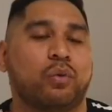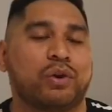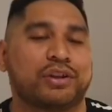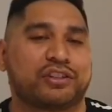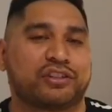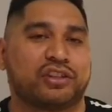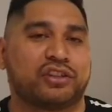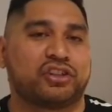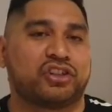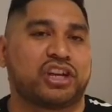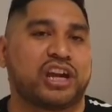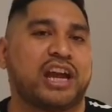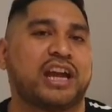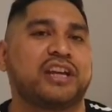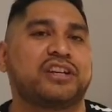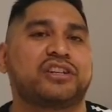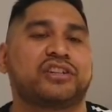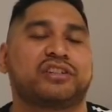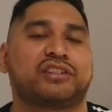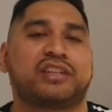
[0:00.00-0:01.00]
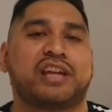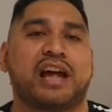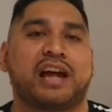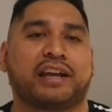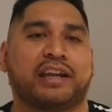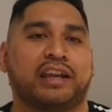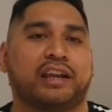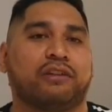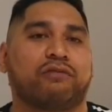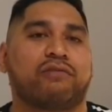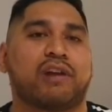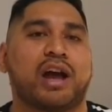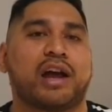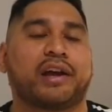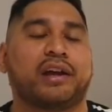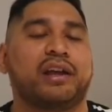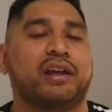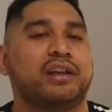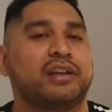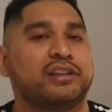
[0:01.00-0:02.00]
Once the changes start getting
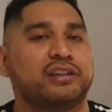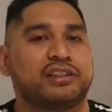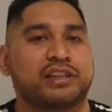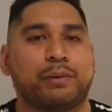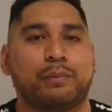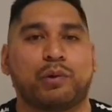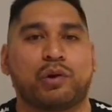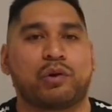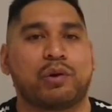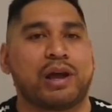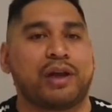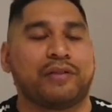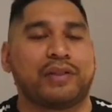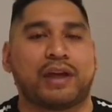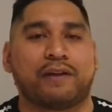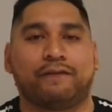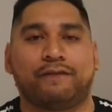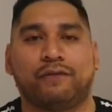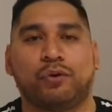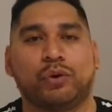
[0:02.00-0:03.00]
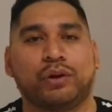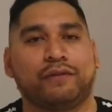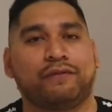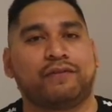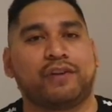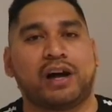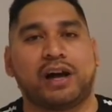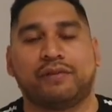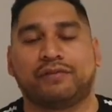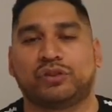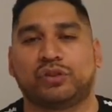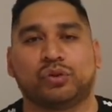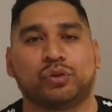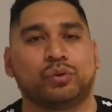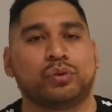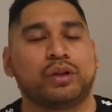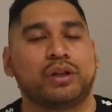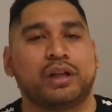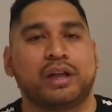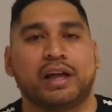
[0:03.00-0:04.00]
rung somewhere around that 45
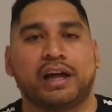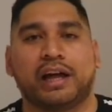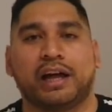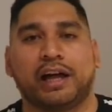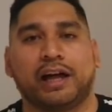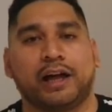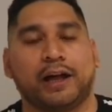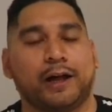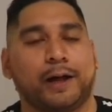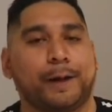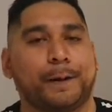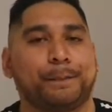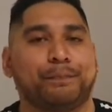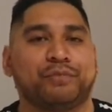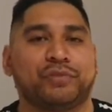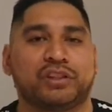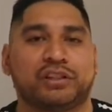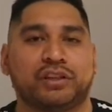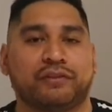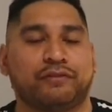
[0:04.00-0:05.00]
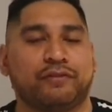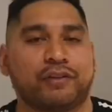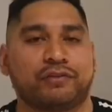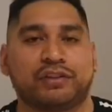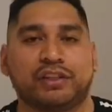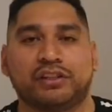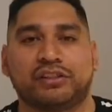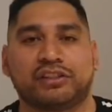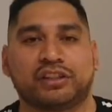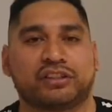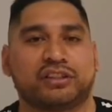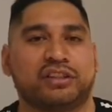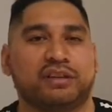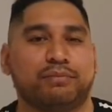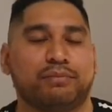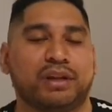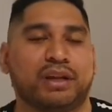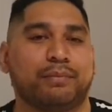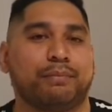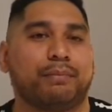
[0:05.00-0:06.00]
to 50, 60
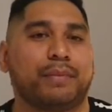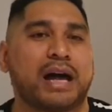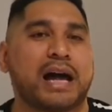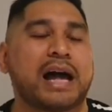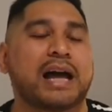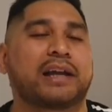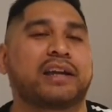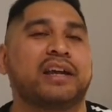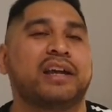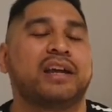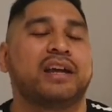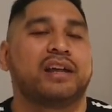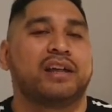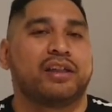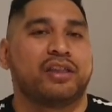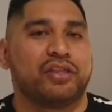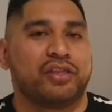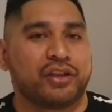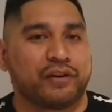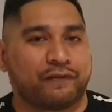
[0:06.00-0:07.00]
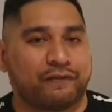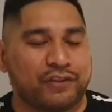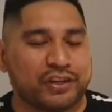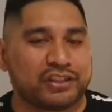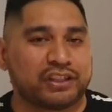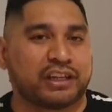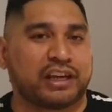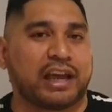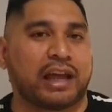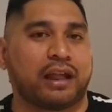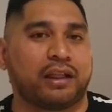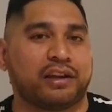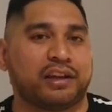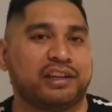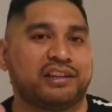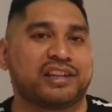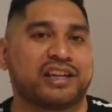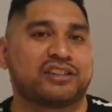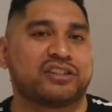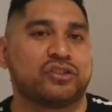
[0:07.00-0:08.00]
minute mark, the
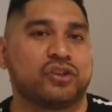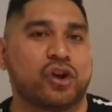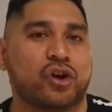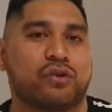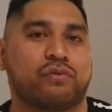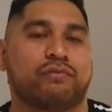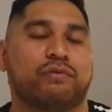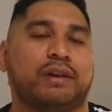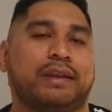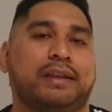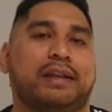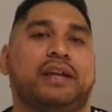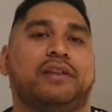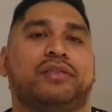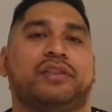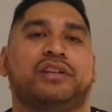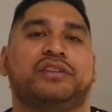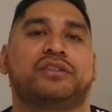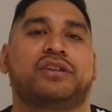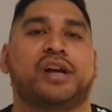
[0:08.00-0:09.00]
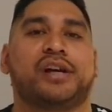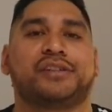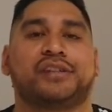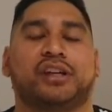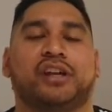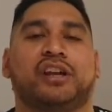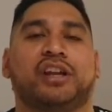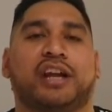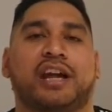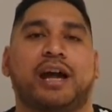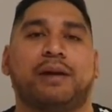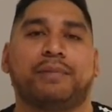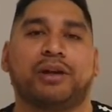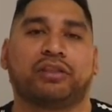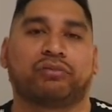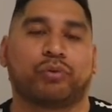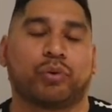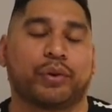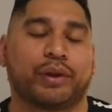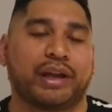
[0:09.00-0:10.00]
physicality does not relent. These guys are going to come in
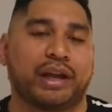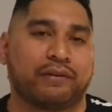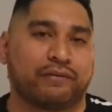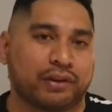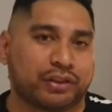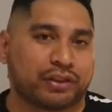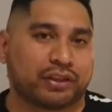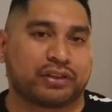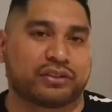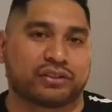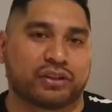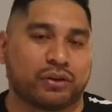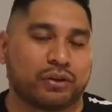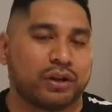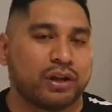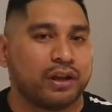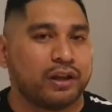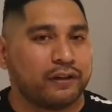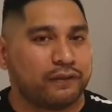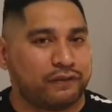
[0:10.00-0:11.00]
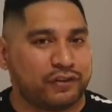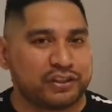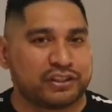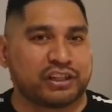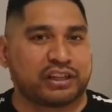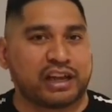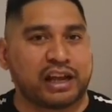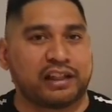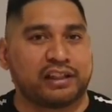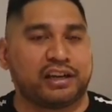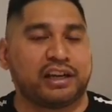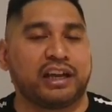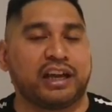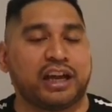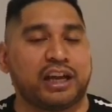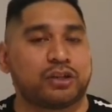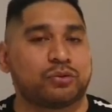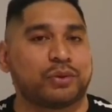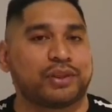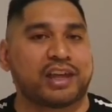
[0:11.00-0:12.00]
for everything. So physicality
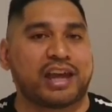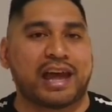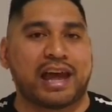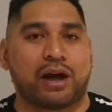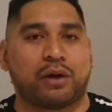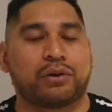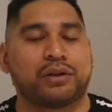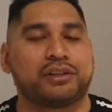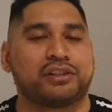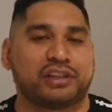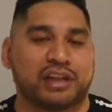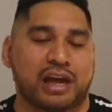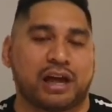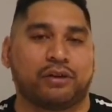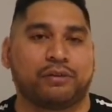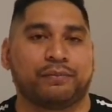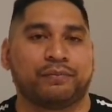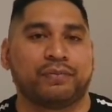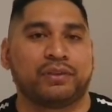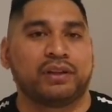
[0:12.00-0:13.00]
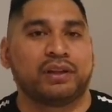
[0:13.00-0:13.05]
edge, without a doubt.